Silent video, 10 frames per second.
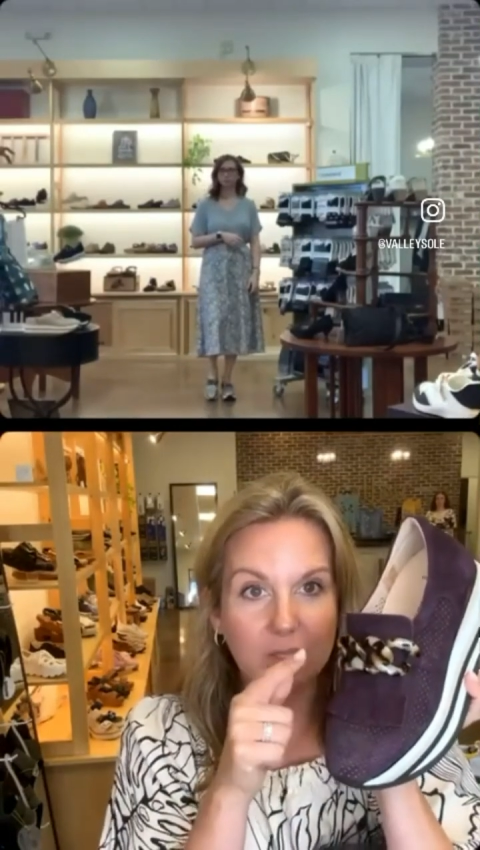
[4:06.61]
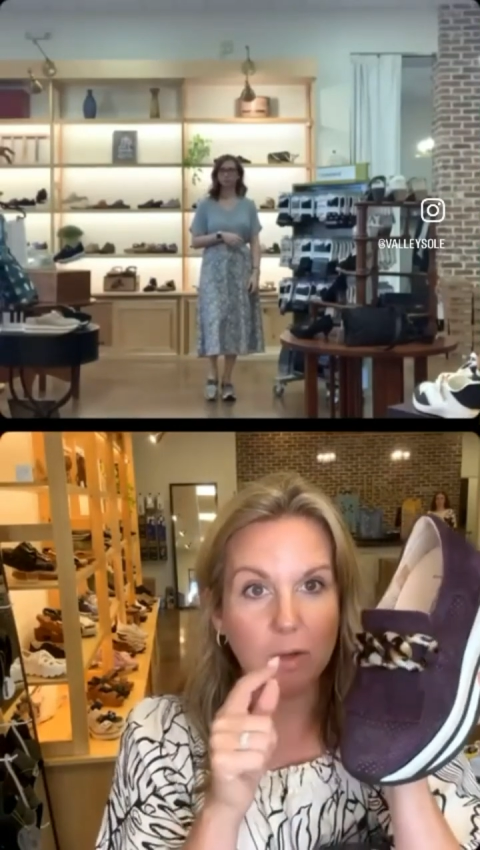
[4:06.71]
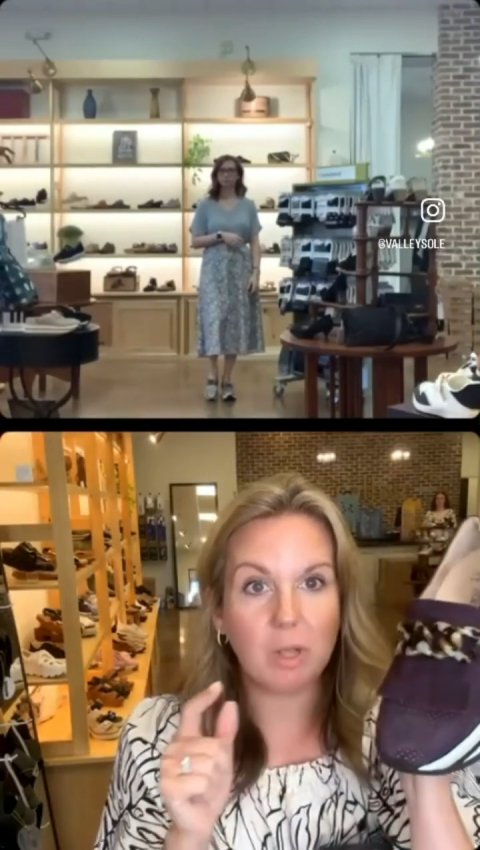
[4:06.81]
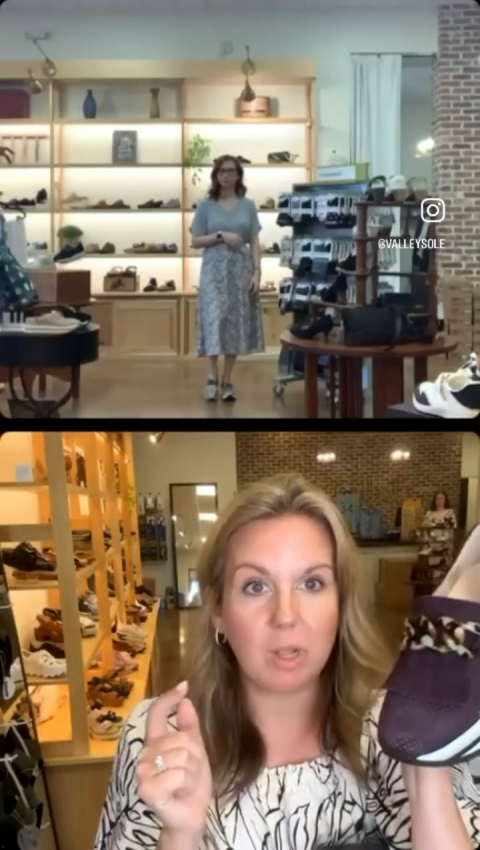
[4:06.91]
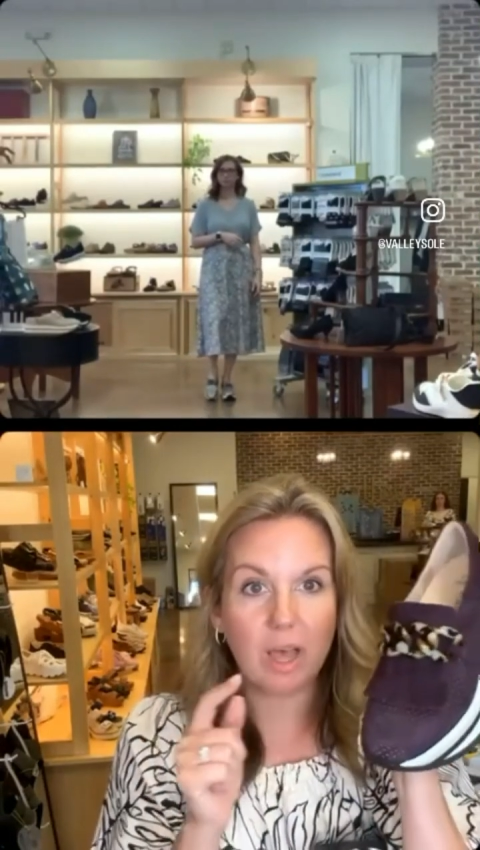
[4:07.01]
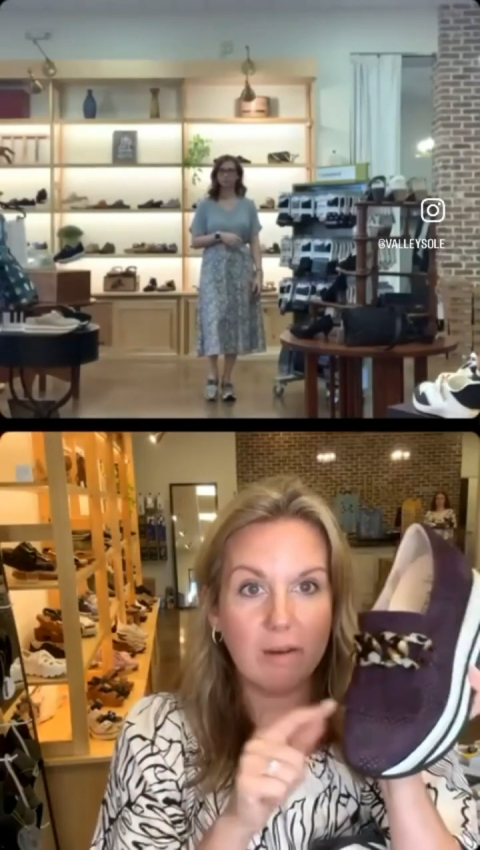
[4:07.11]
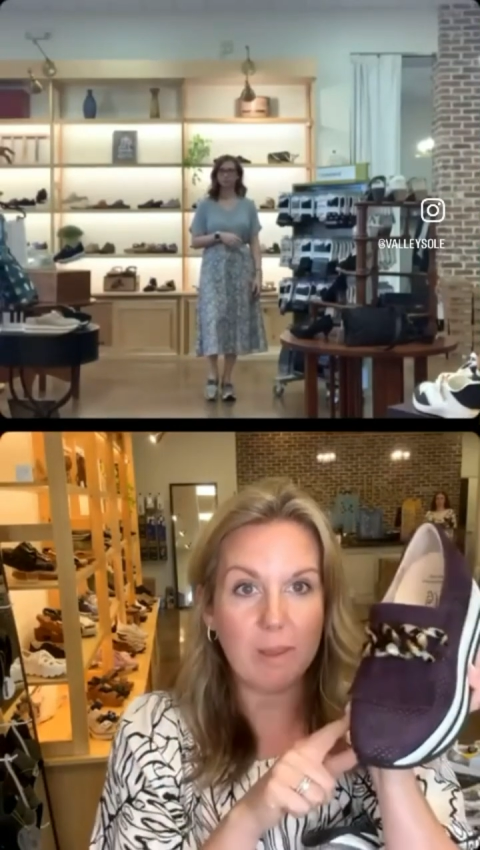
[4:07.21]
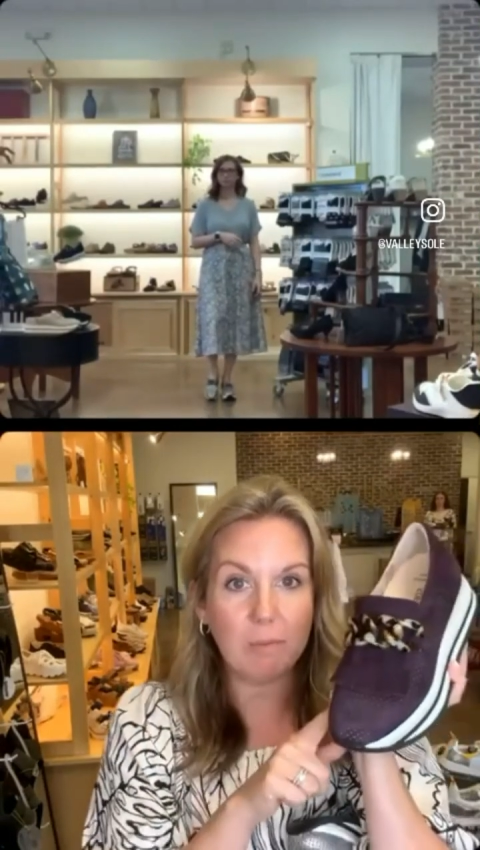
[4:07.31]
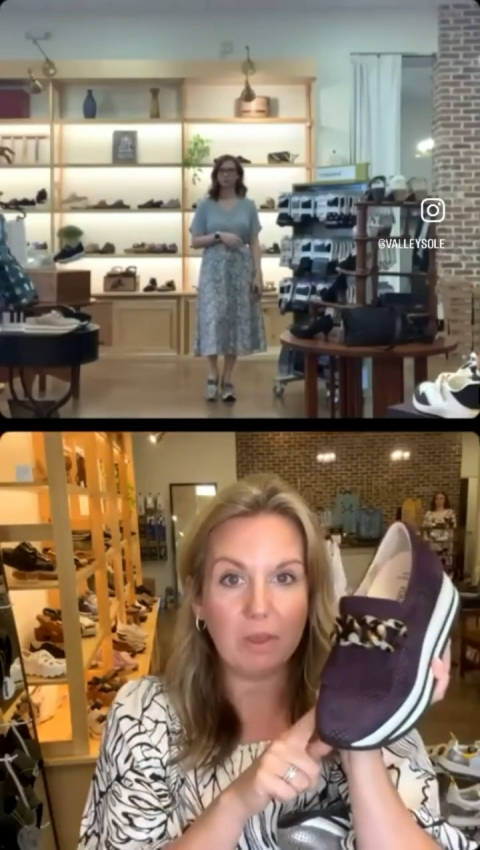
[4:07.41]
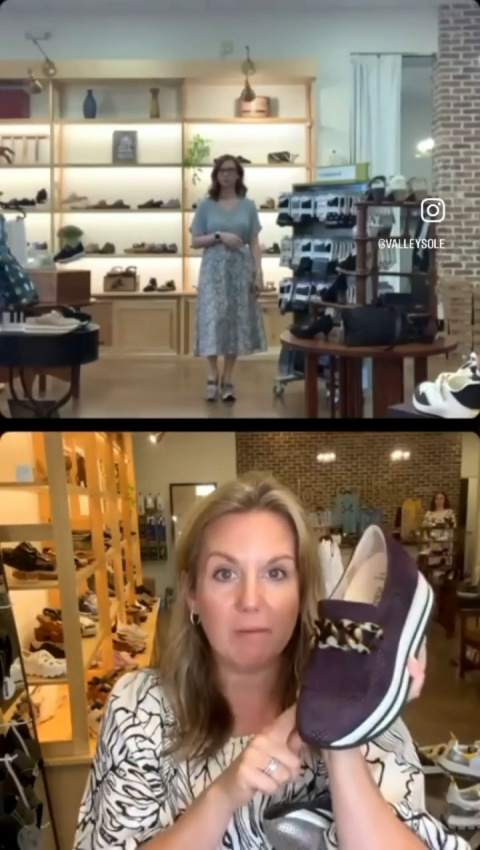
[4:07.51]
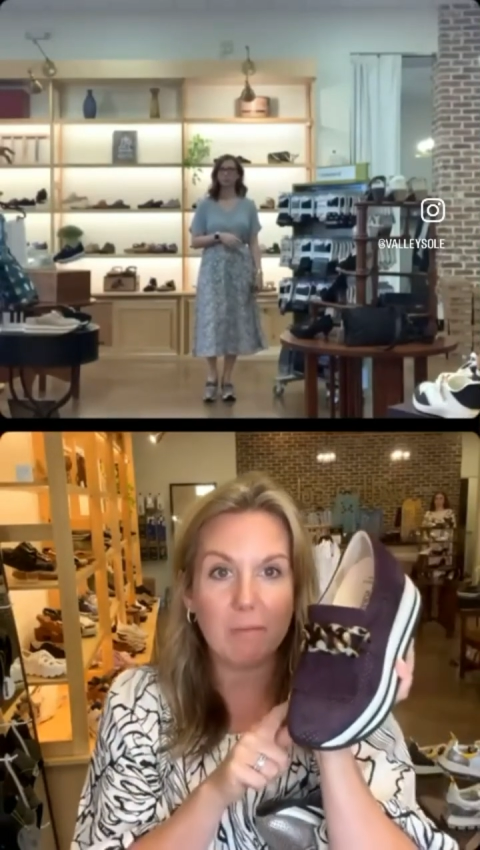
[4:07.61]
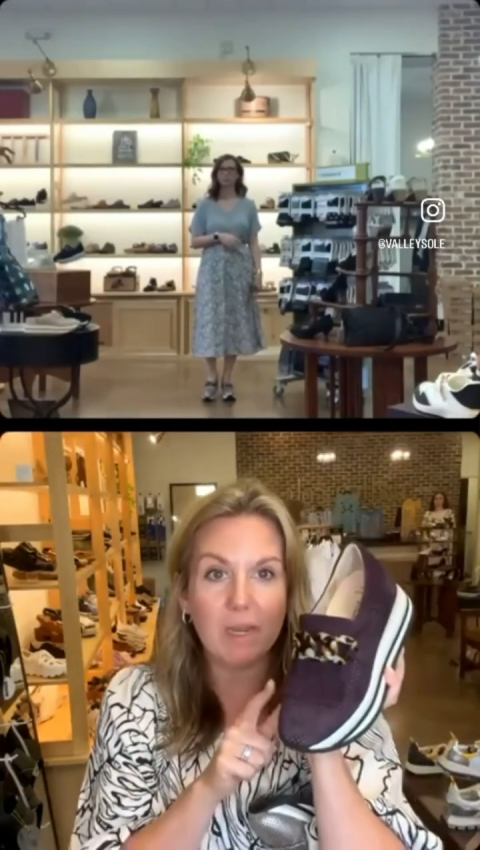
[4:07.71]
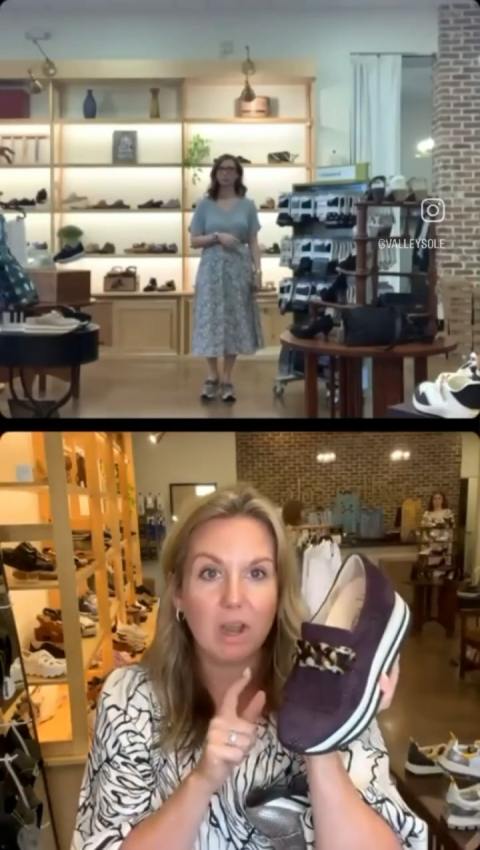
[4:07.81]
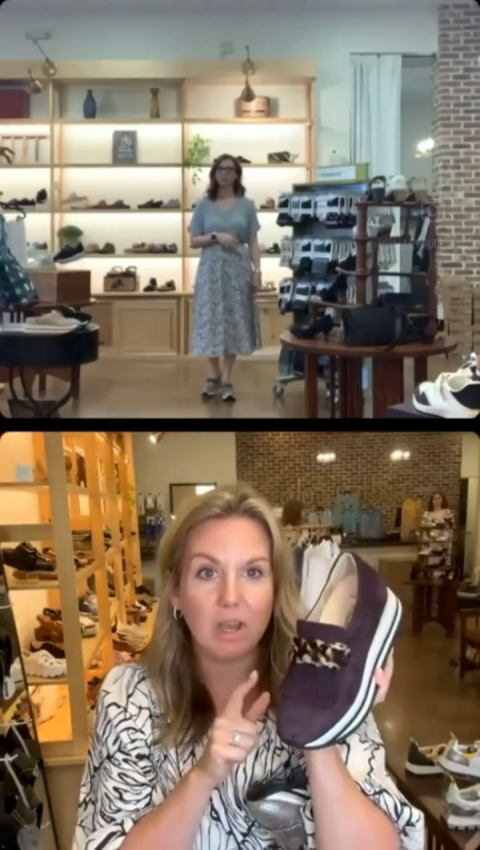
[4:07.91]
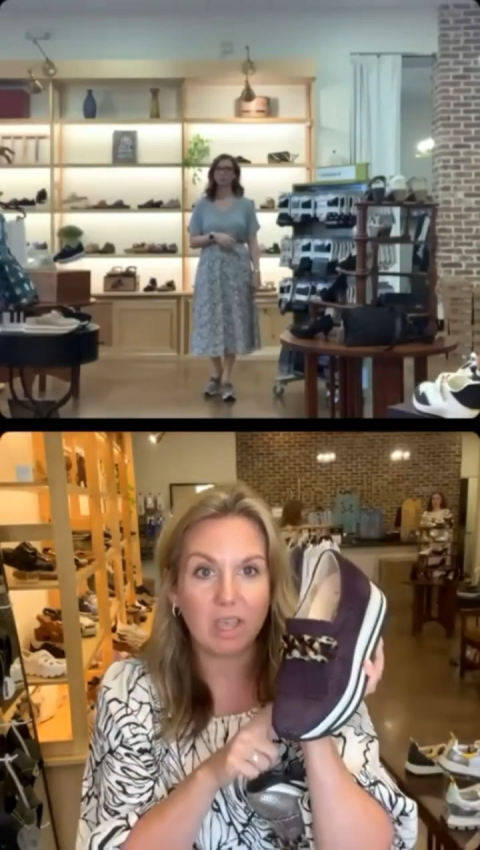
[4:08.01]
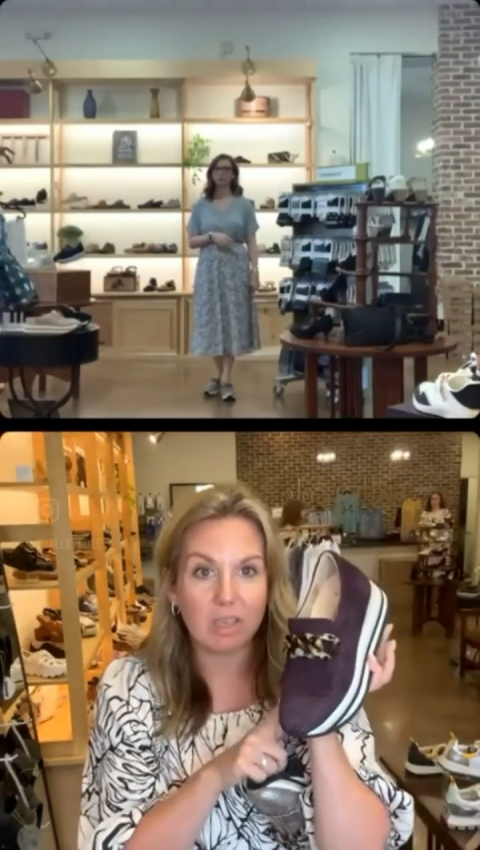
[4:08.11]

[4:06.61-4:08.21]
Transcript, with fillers: So a lot of people have been knocking them